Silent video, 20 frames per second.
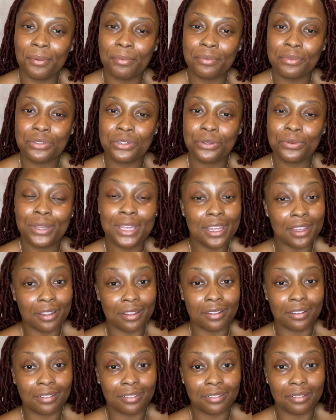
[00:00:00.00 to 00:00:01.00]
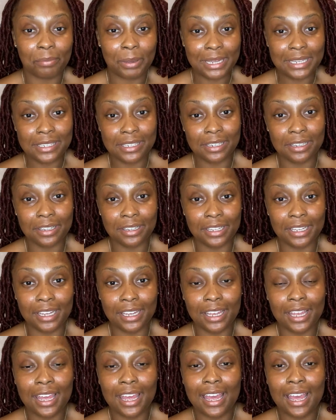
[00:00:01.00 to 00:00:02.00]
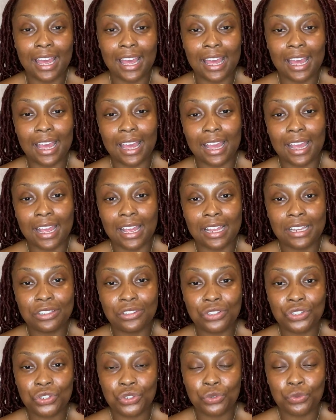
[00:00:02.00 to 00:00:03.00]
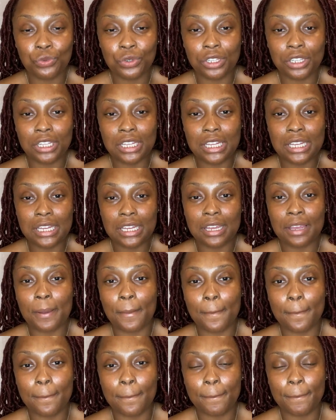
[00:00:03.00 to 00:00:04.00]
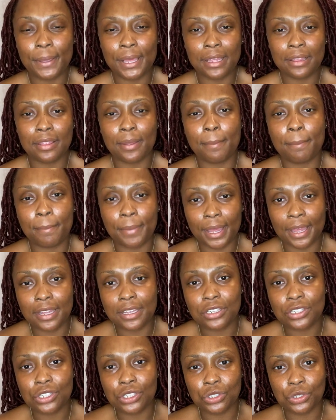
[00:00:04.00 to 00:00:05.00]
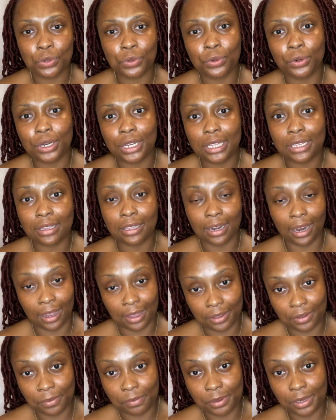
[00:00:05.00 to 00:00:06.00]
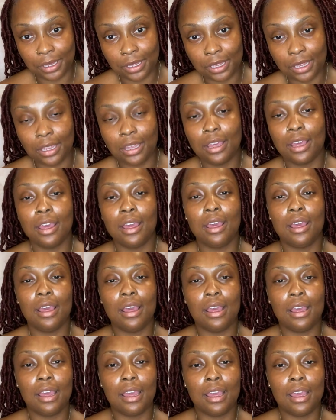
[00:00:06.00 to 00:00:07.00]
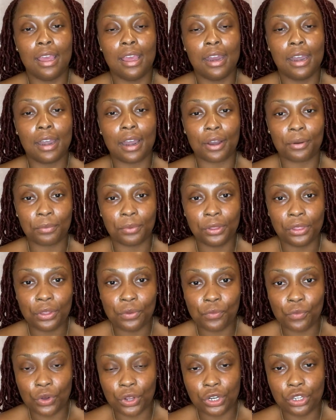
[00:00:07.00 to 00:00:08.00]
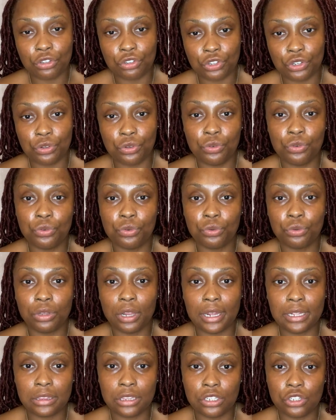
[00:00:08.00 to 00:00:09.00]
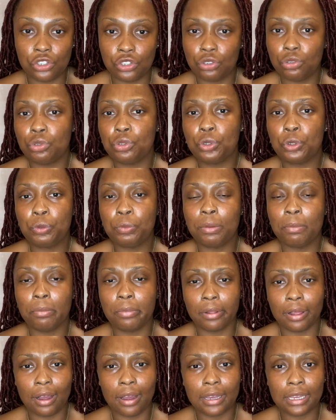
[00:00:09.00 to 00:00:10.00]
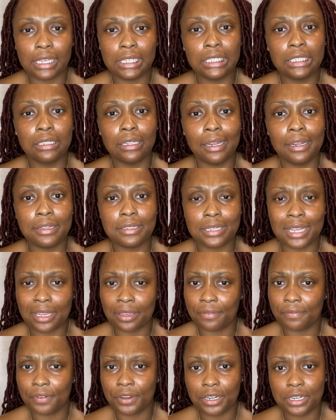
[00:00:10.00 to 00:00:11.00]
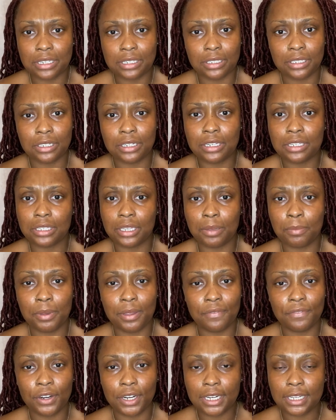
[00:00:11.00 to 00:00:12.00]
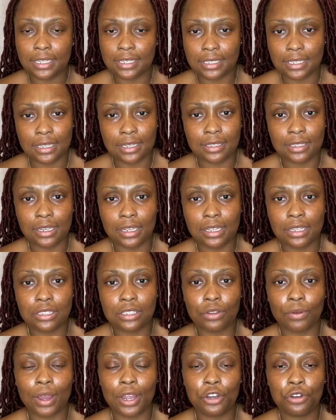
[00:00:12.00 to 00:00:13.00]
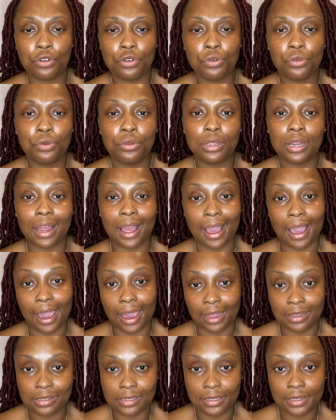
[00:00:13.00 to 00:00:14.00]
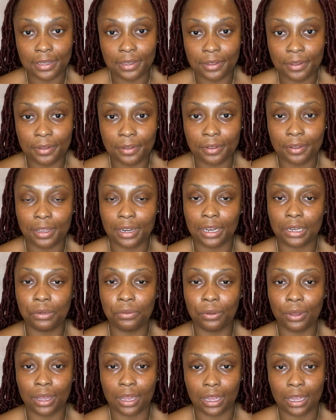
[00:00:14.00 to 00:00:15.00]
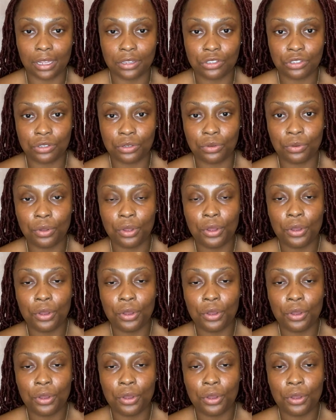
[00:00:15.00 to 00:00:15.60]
to heal basically and to really be the best Torie that I could be. And I really want to do like this YouTube and blogging, like take it very seriously and be very consistent. So I knew that I had to heal and I knew I had to